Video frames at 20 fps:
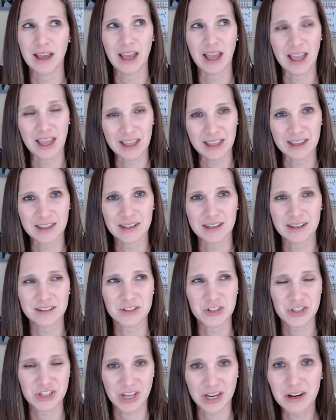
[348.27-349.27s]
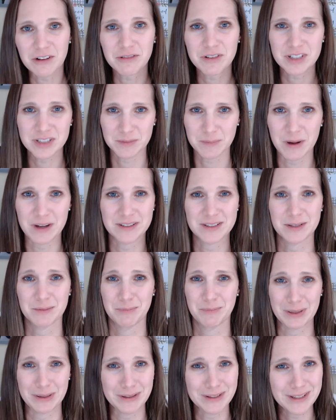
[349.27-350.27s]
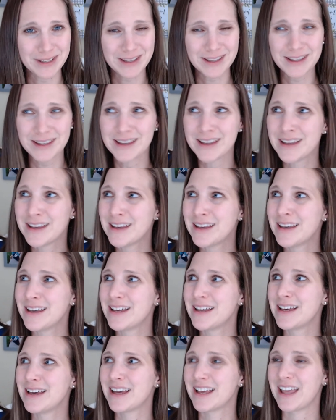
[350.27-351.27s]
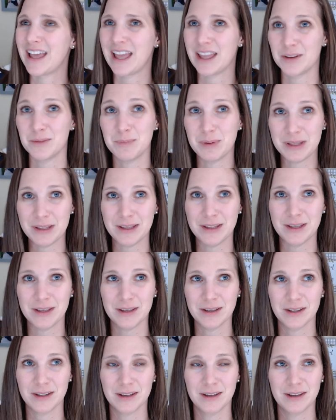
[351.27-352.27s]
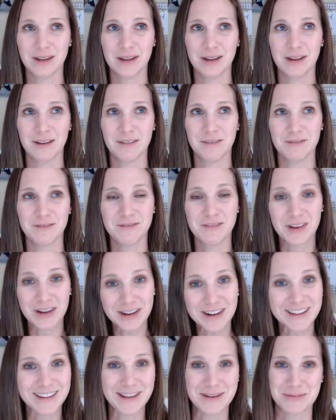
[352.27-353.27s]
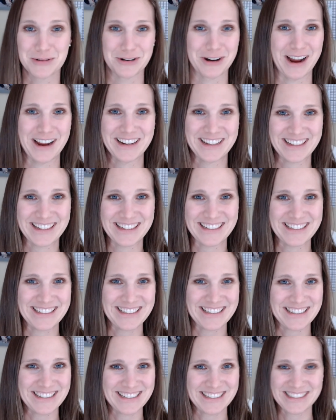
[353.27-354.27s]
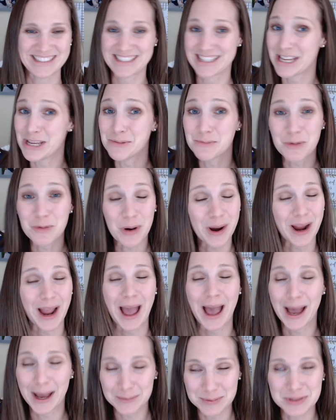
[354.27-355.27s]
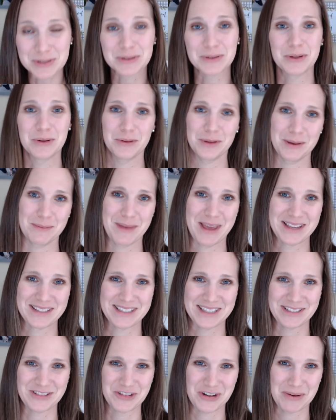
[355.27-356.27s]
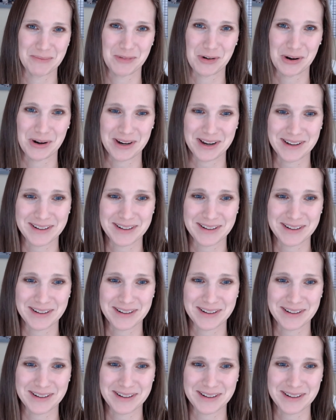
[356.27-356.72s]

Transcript: And shared responsibility can be very liberating. Teamwork absolutely makes the dream work.